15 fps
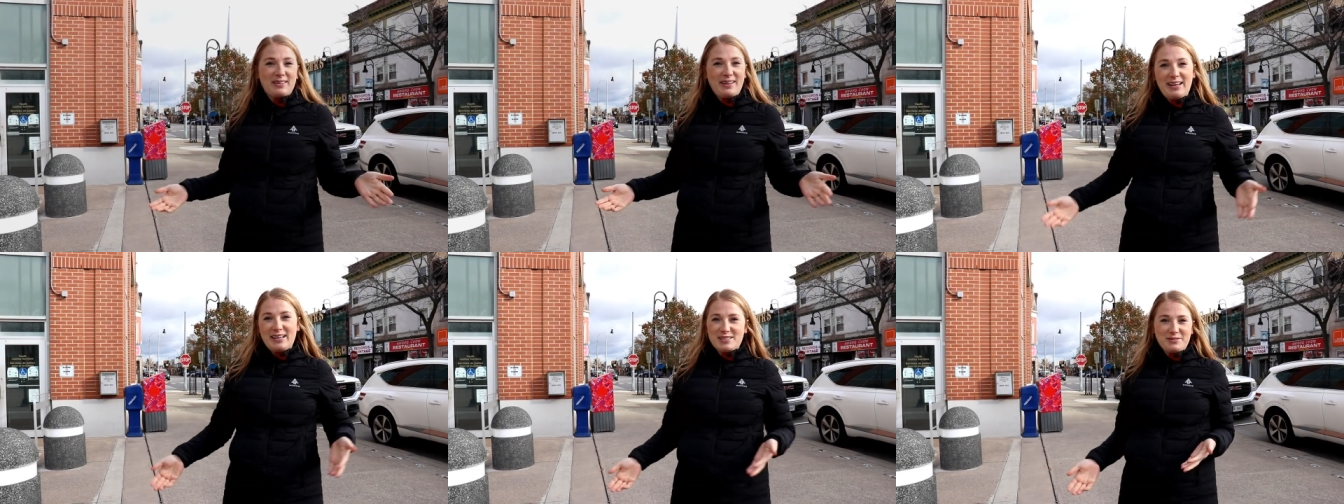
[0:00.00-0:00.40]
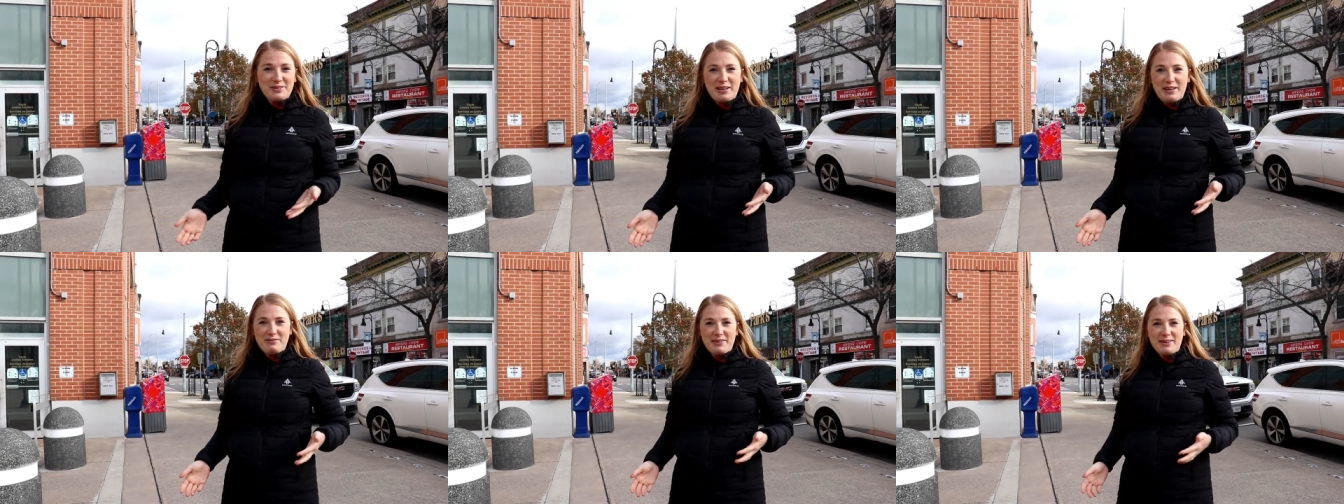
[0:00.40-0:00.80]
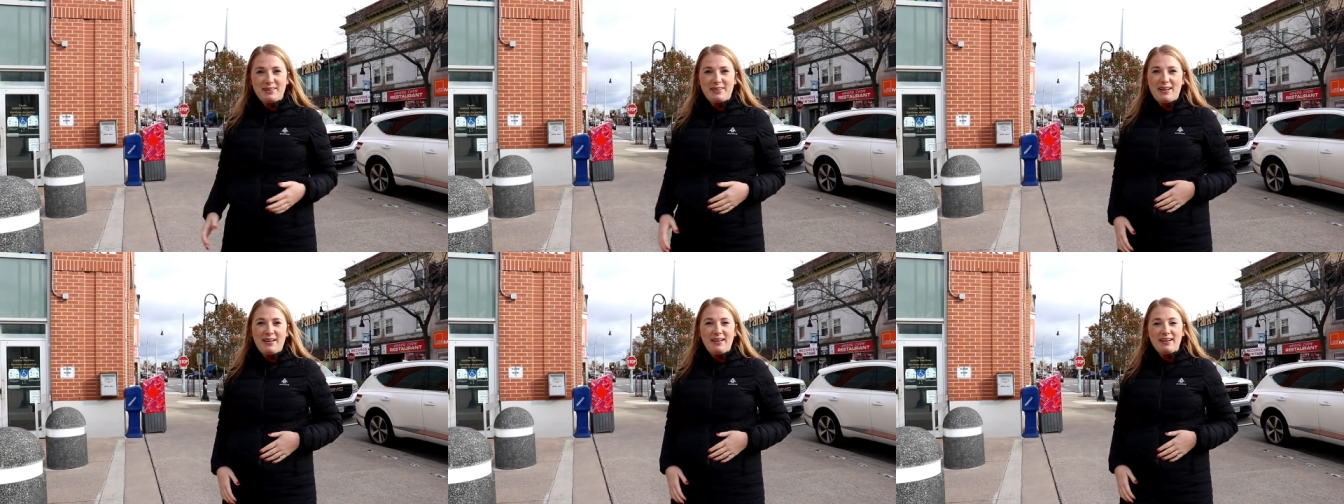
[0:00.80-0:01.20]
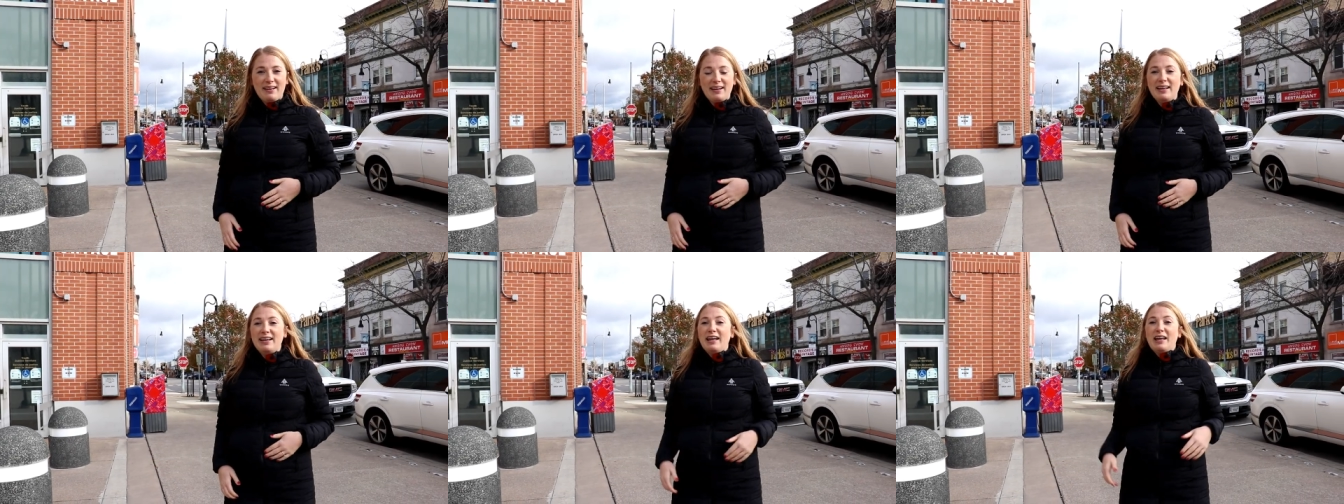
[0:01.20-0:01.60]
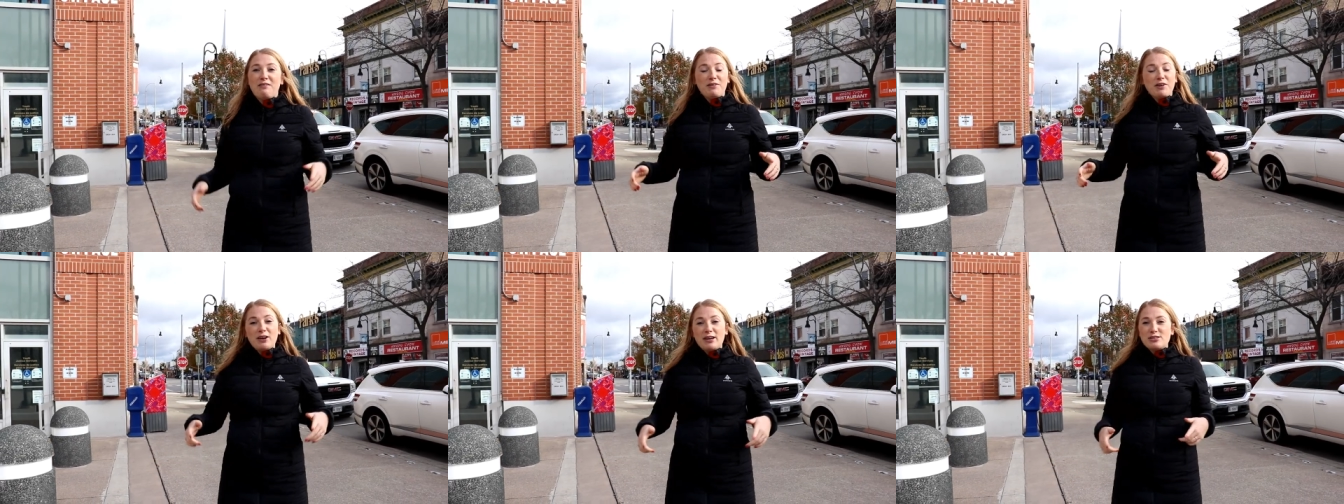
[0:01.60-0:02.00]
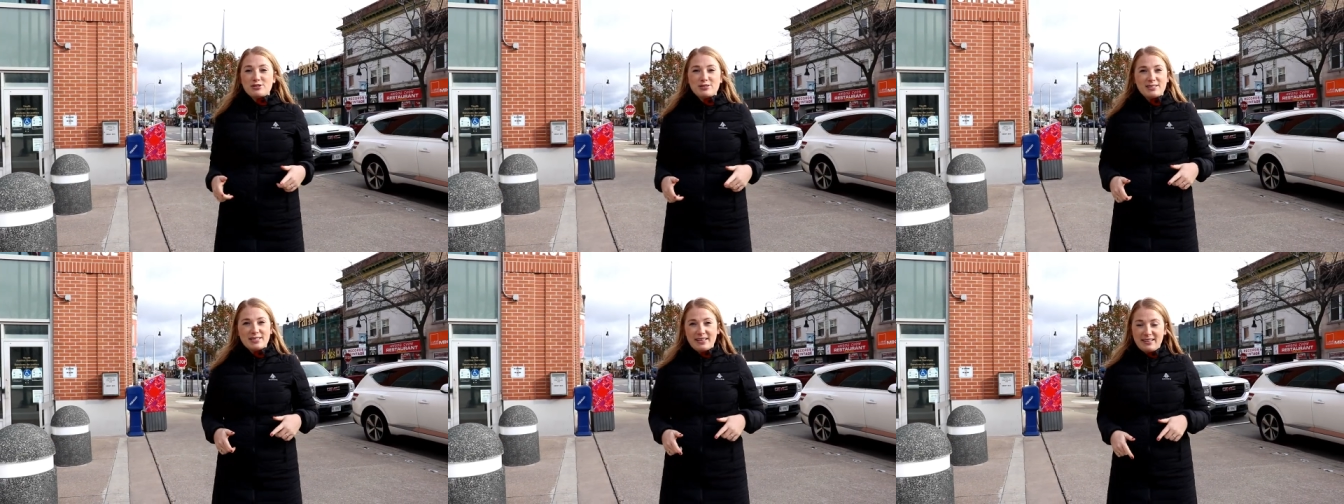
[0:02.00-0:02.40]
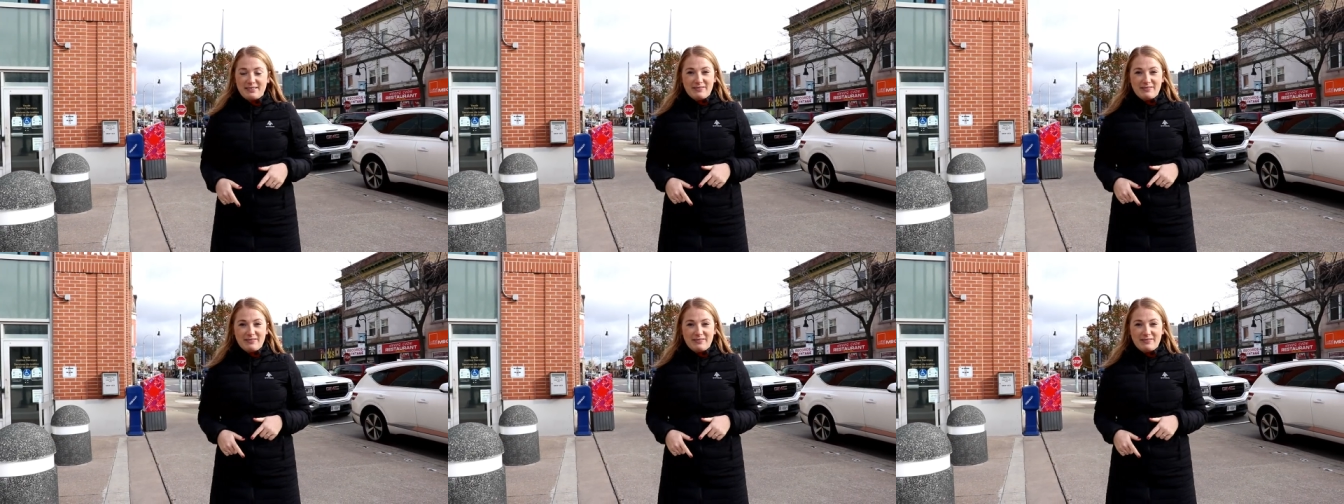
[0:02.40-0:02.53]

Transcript: Thanks for coming along. If you're interested in